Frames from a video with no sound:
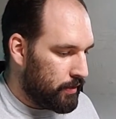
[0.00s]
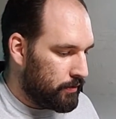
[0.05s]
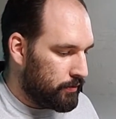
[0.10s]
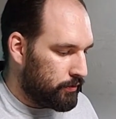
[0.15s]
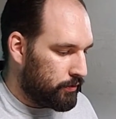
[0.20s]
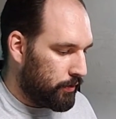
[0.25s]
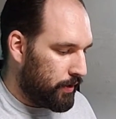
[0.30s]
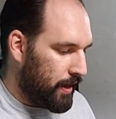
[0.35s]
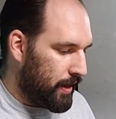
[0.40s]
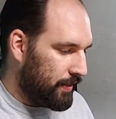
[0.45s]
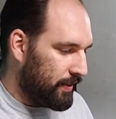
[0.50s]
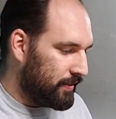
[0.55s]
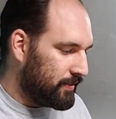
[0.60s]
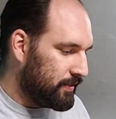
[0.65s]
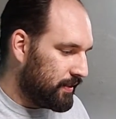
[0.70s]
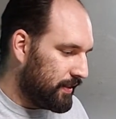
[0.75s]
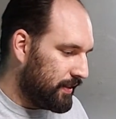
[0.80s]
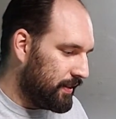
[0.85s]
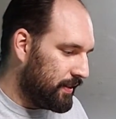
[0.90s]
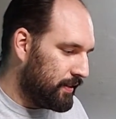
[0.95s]
So yeah, this
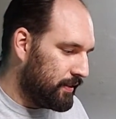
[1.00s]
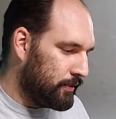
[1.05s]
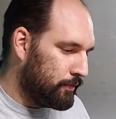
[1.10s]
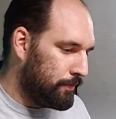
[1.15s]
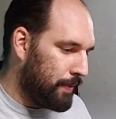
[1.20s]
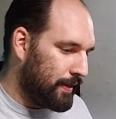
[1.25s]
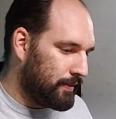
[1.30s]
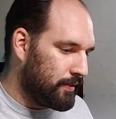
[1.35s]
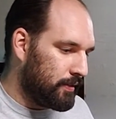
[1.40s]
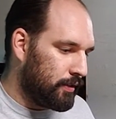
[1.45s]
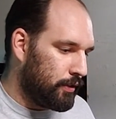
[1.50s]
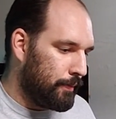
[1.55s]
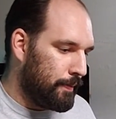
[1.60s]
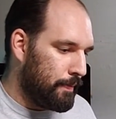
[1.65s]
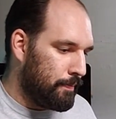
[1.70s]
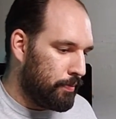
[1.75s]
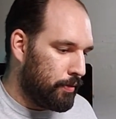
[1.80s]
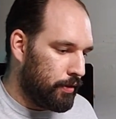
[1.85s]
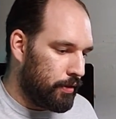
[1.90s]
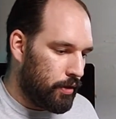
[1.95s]
thing is basically going to
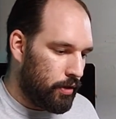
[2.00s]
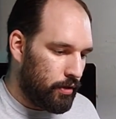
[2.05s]
be put